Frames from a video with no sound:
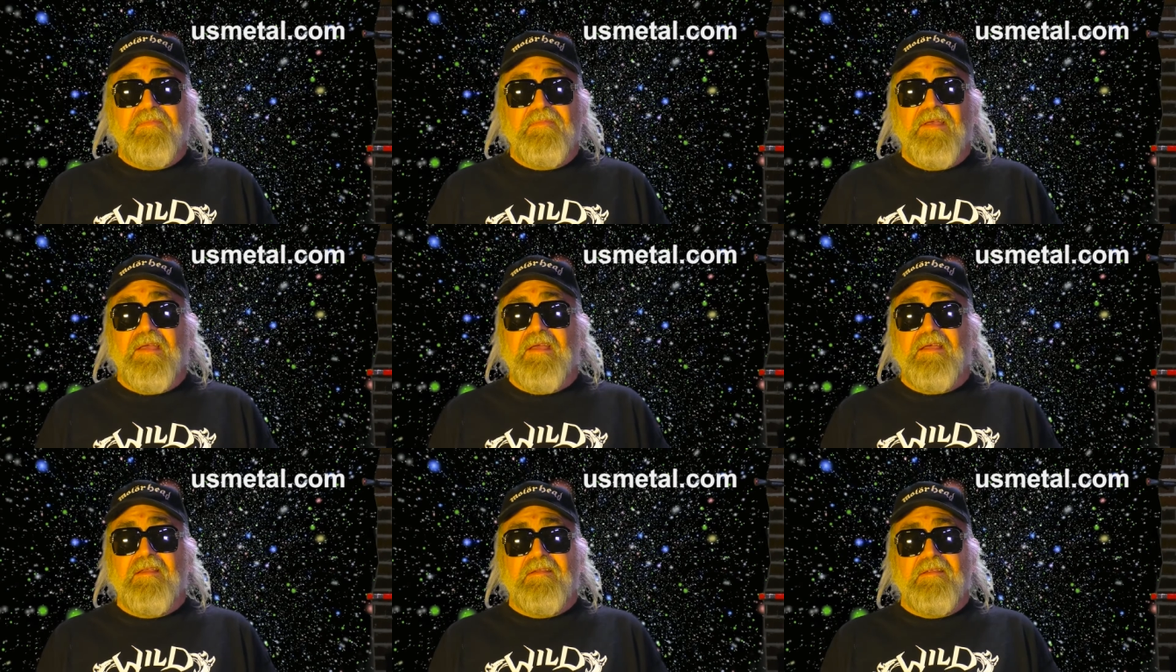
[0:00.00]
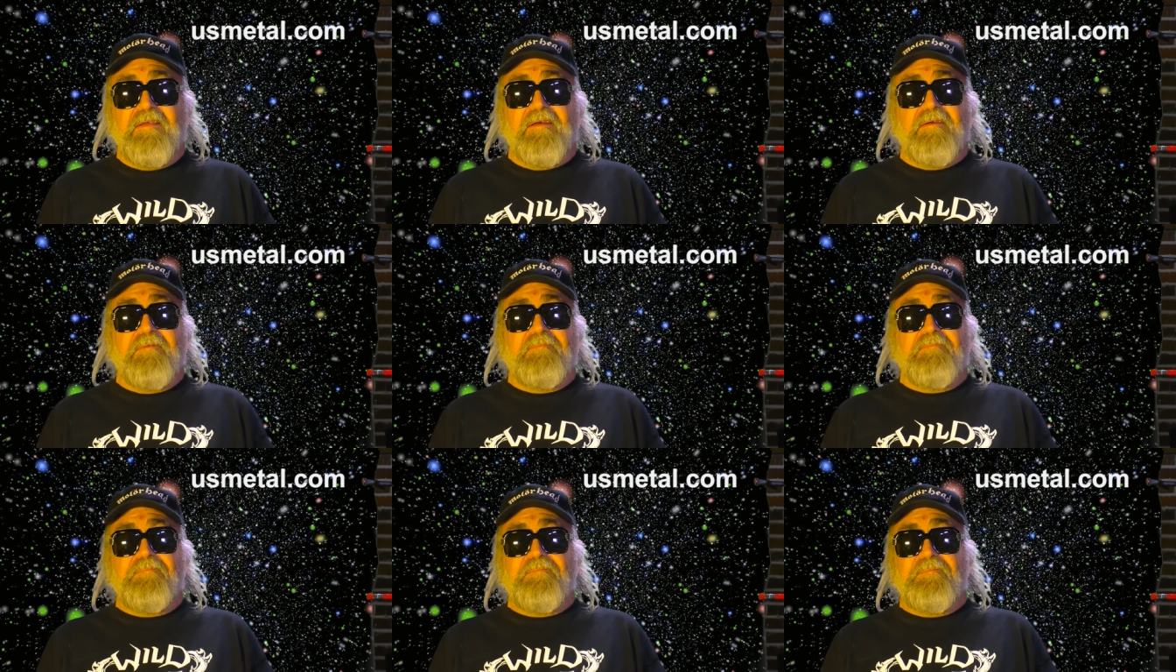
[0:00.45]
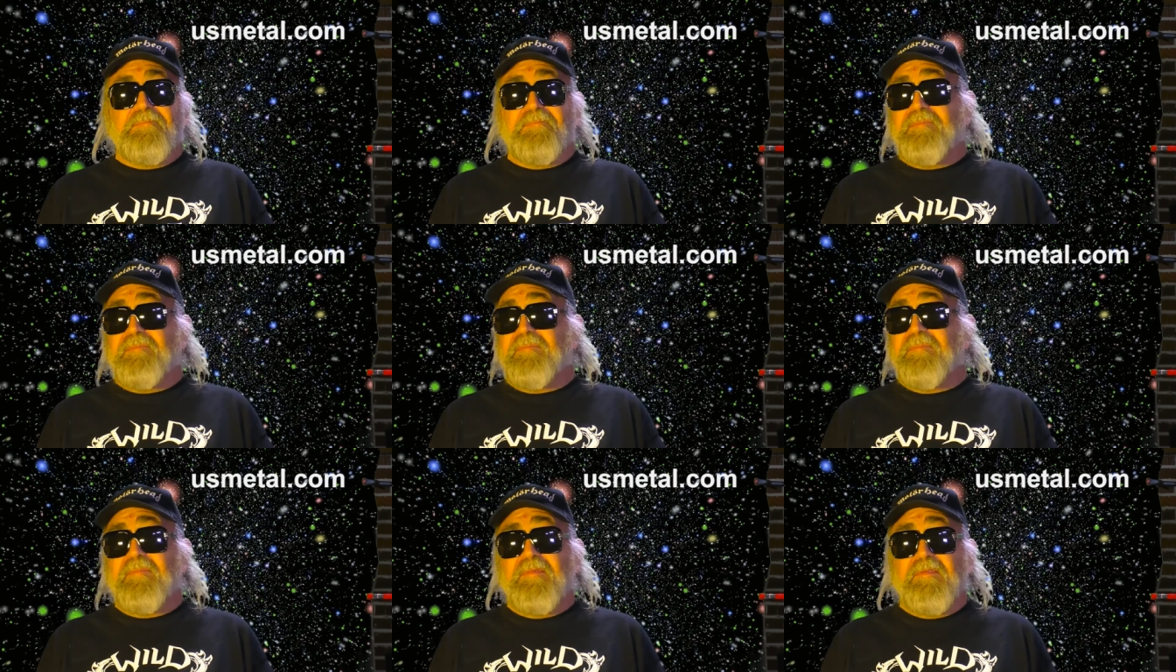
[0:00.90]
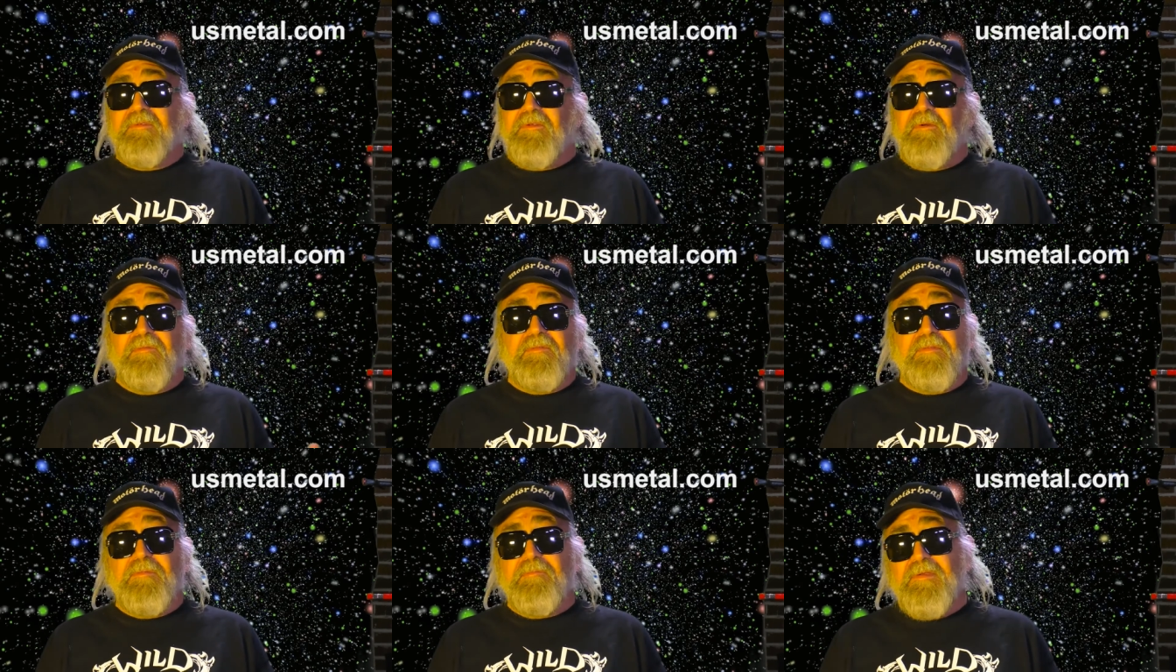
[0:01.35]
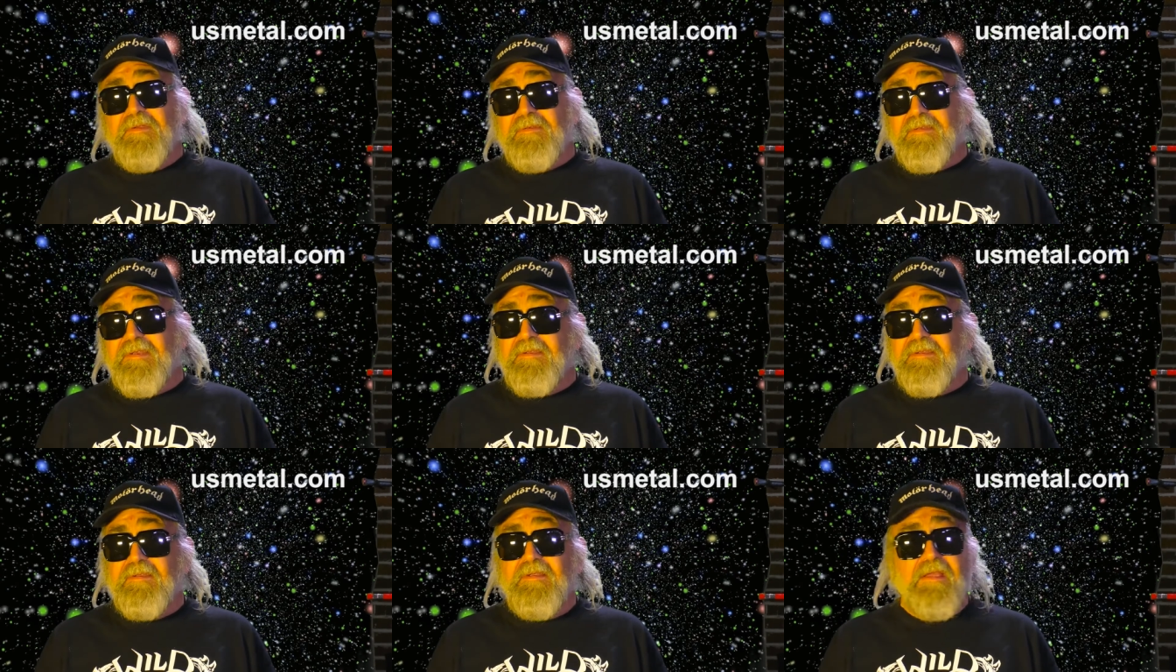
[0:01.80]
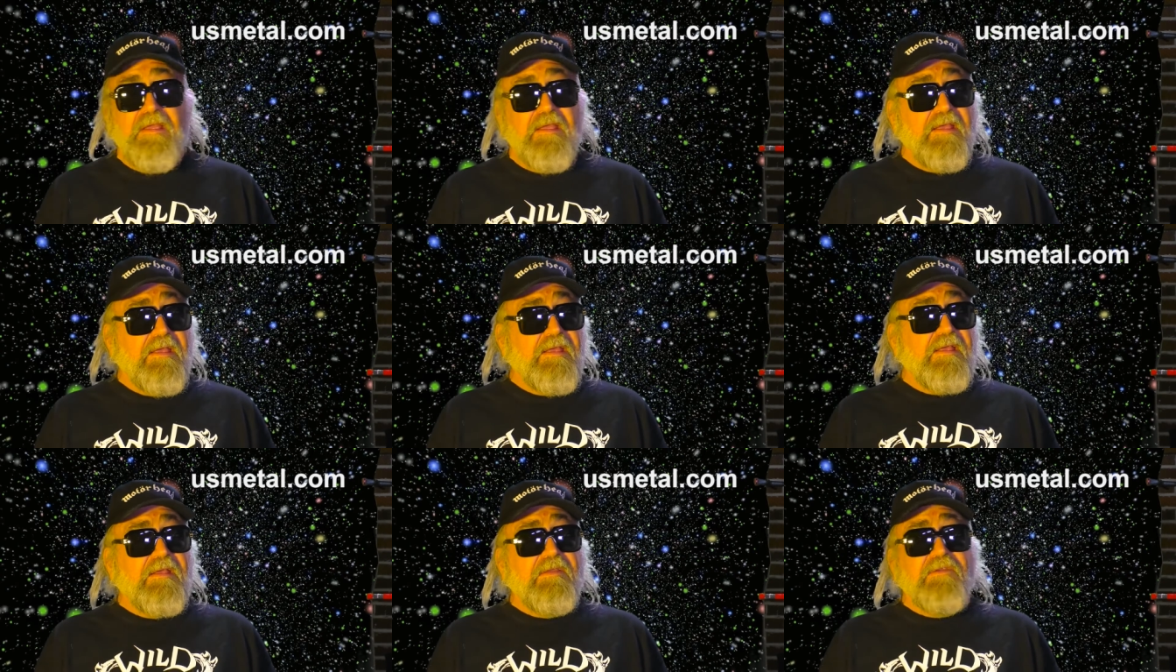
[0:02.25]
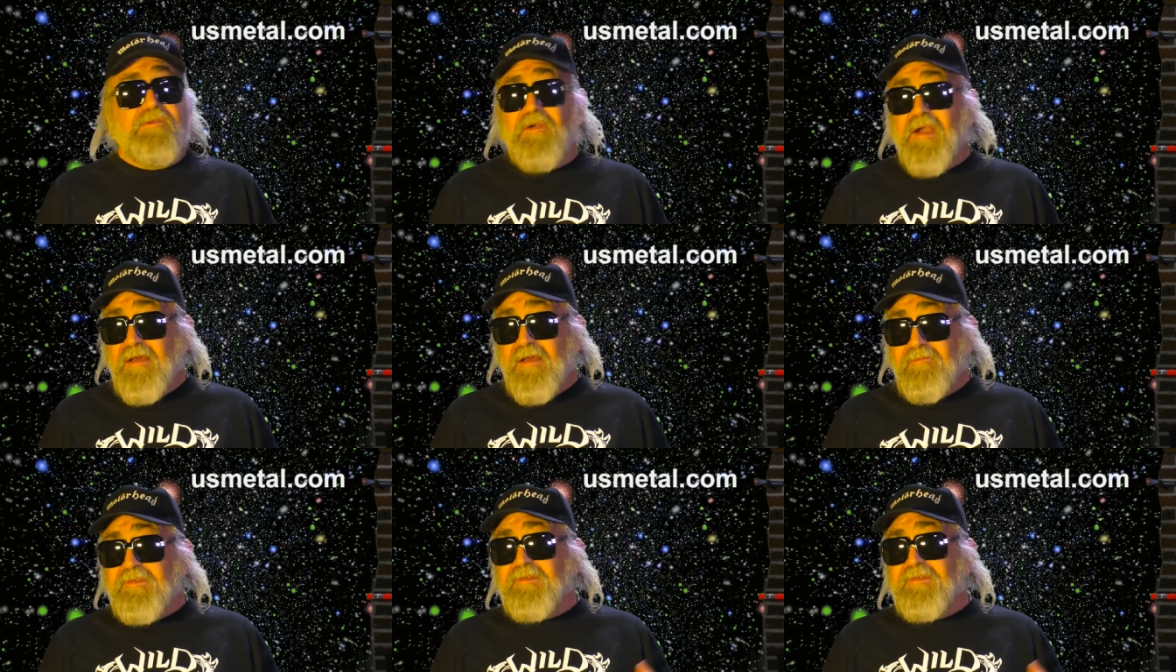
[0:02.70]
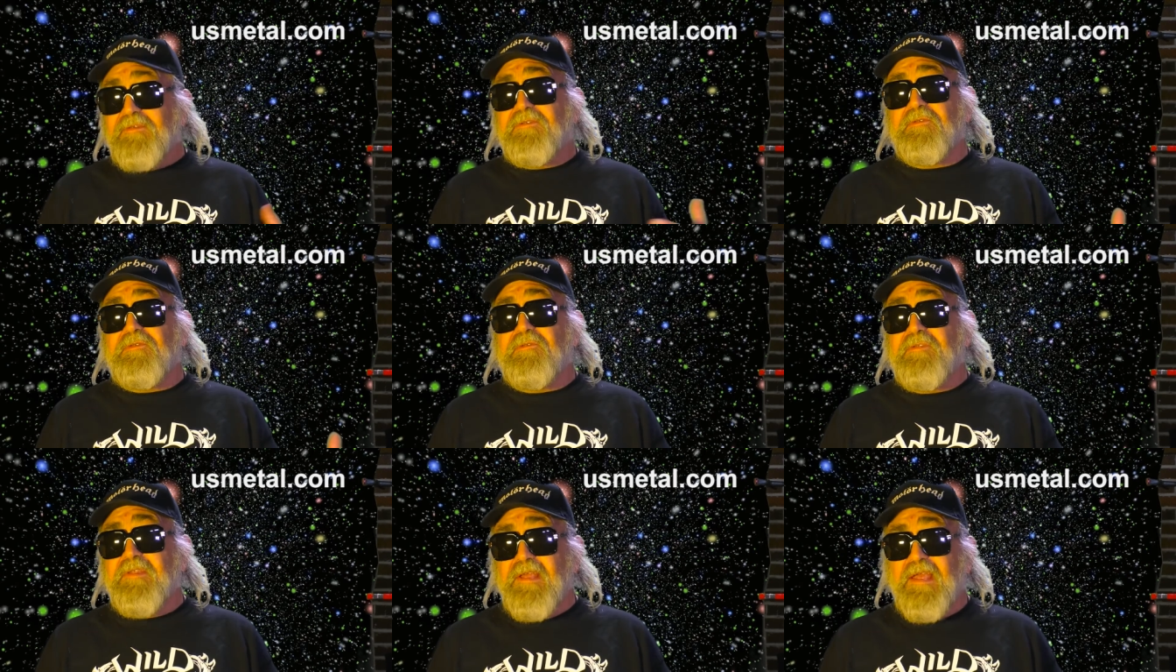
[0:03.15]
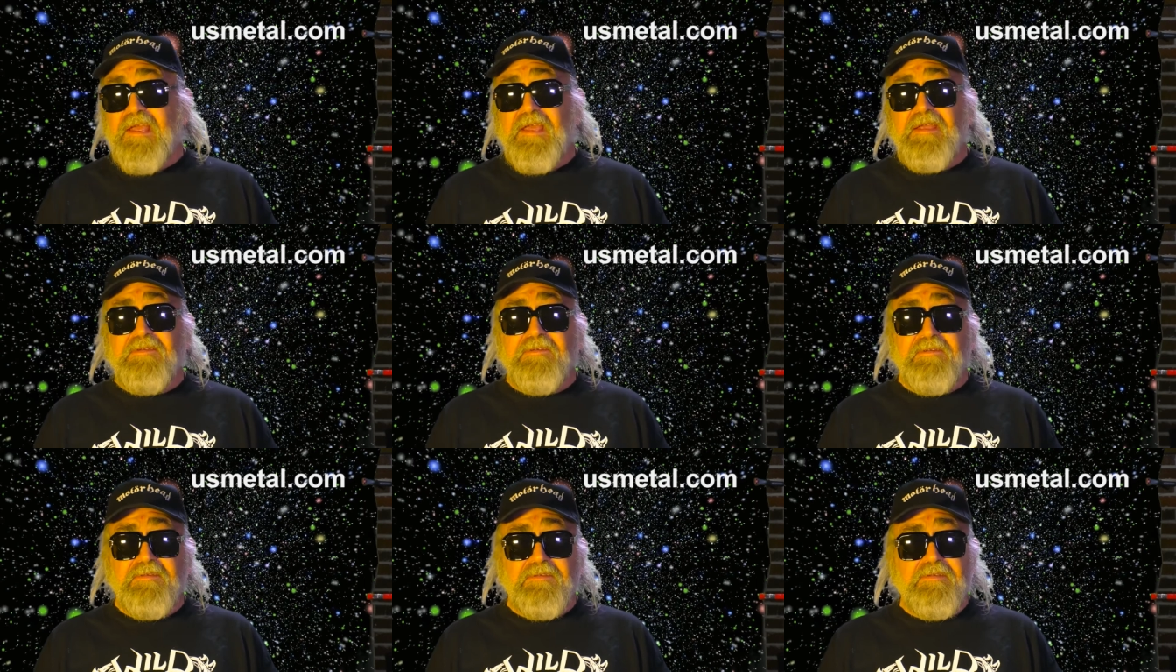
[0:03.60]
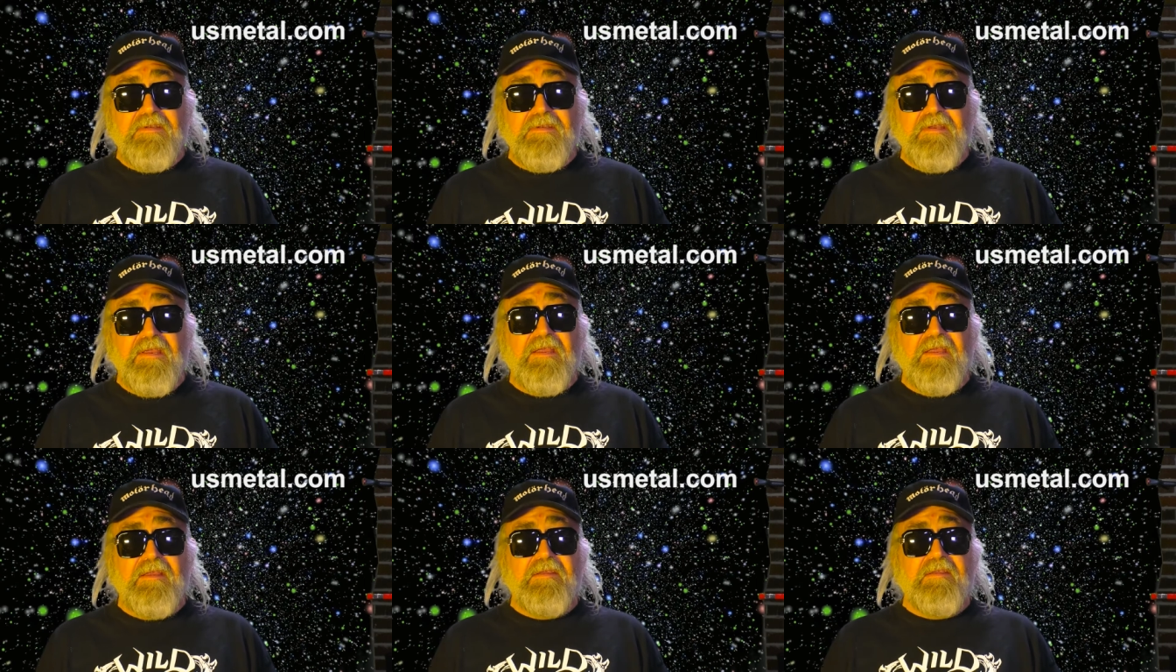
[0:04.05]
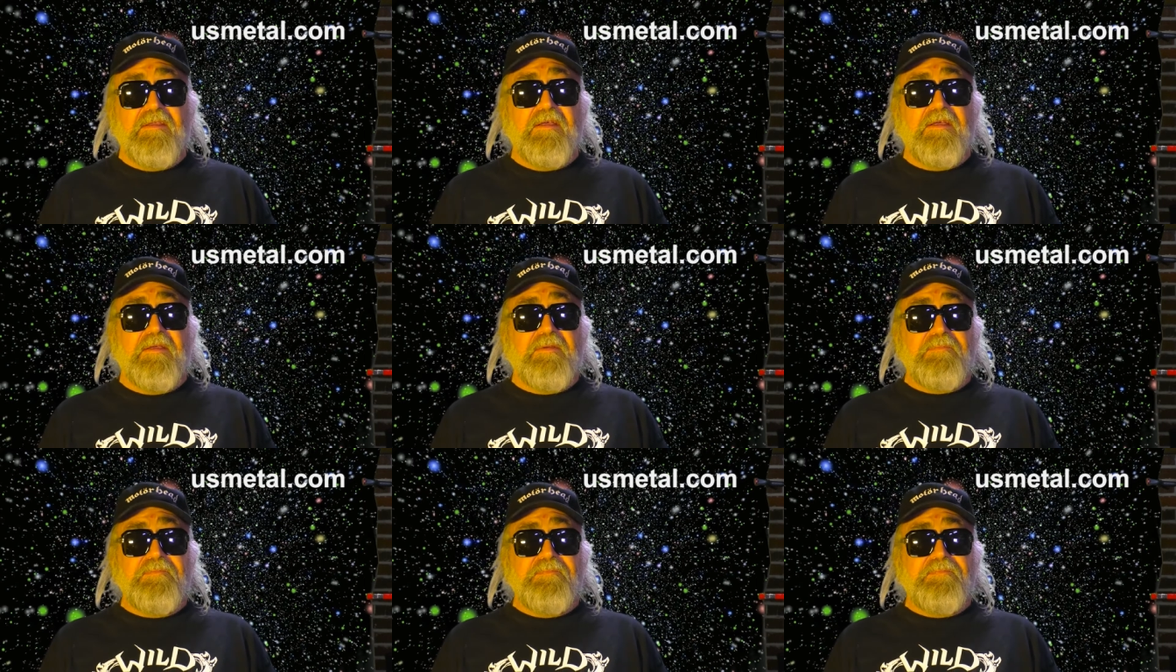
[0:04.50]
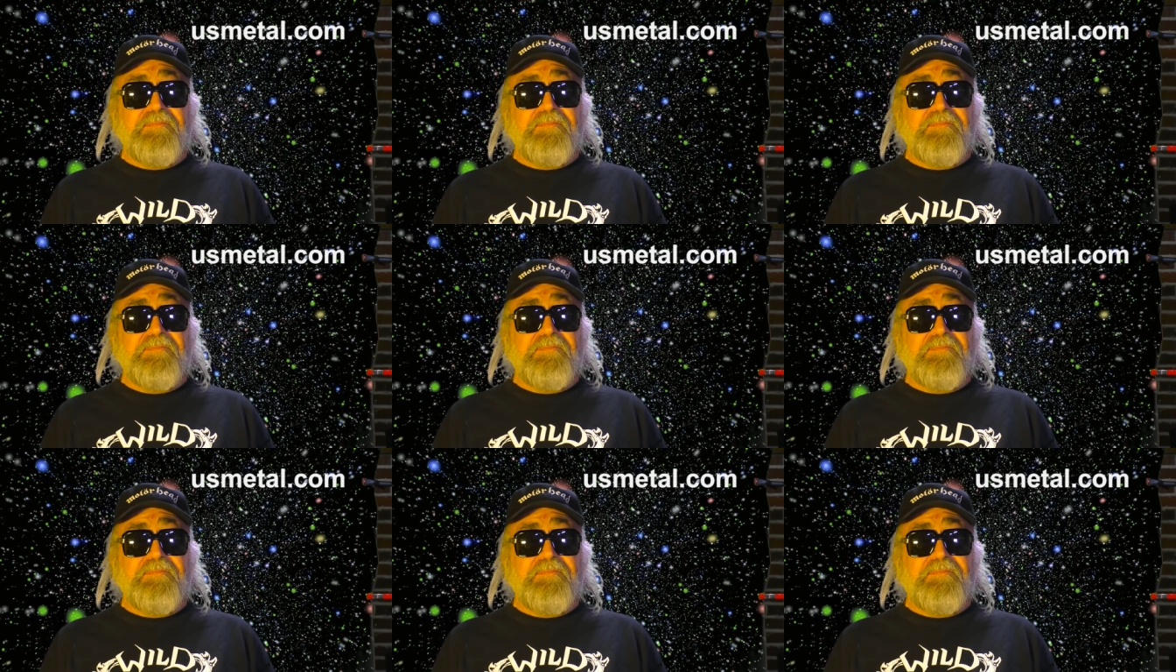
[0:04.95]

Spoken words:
And so the music travels through the ages, and